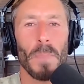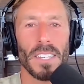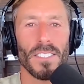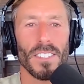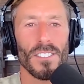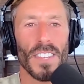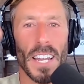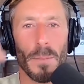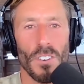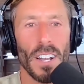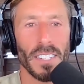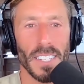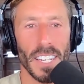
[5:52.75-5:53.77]
message that I'm
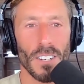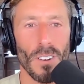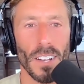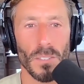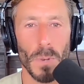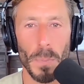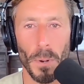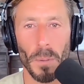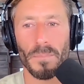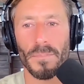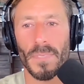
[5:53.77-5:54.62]
trying to get across to people.